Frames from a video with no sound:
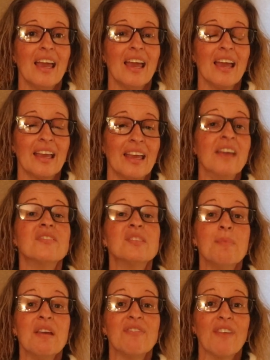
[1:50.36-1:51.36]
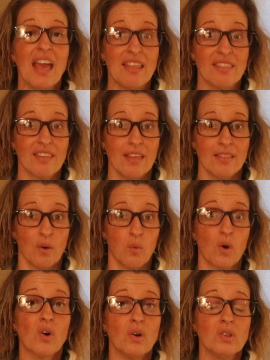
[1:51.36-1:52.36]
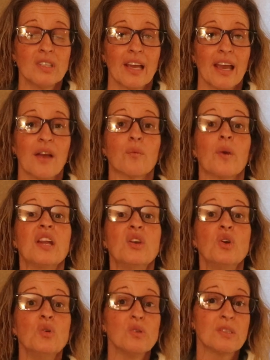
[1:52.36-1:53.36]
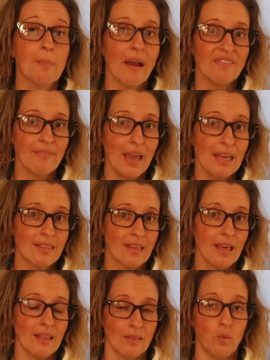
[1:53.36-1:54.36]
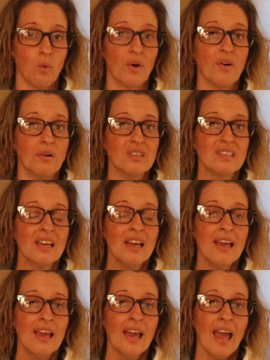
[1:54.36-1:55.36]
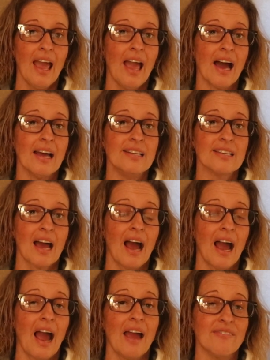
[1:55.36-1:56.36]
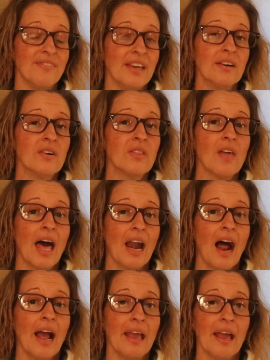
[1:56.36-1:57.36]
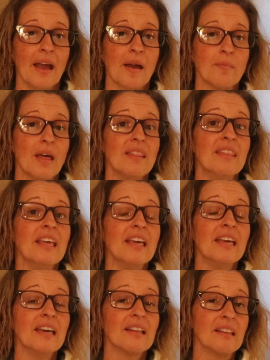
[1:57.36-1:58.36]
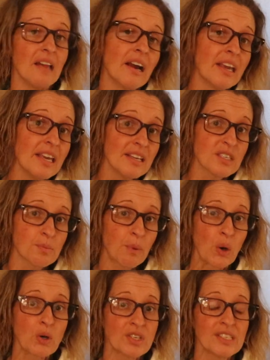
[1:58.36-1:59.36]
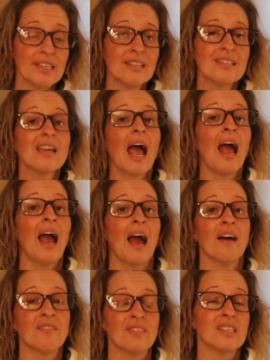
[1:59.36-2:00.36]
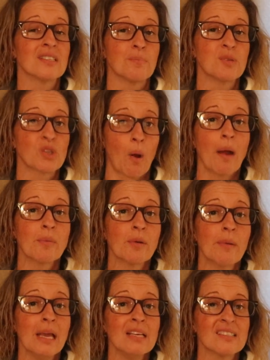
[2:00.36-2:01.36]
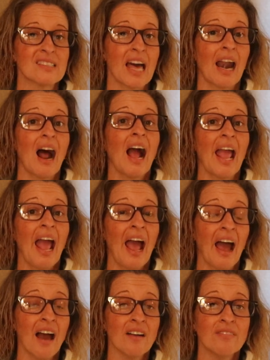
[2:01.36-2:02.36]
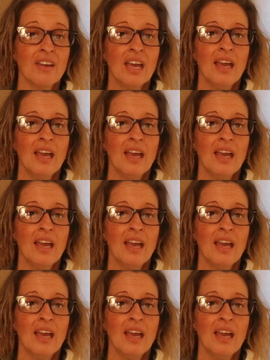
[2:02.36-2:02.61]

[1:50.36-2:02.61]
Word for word: It gives me faith in the world. It renews my faith in the world. And I feel that I am the luckiest person to have the subscriber base that I have,